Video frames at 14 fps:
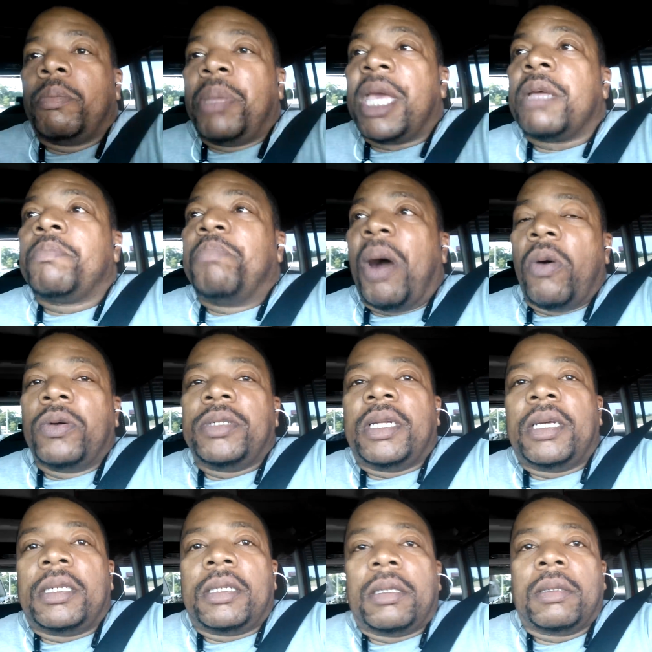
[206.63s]
big boned,
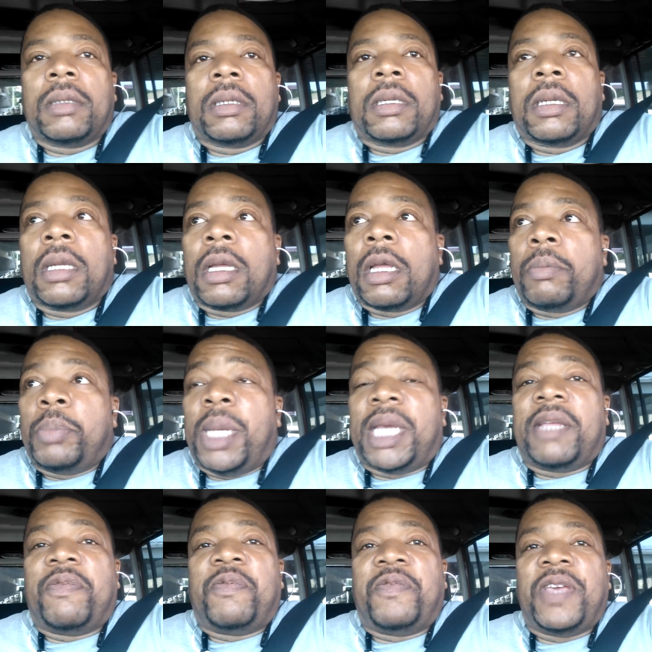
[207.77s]

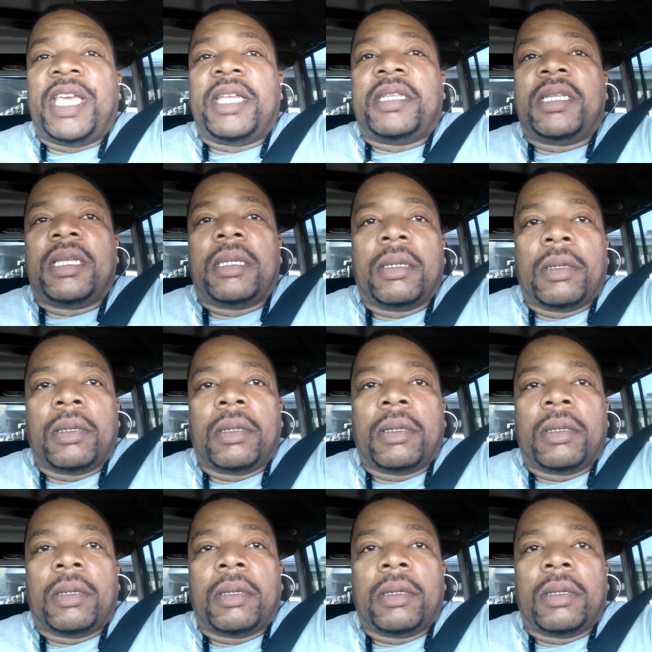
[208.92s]
big feet,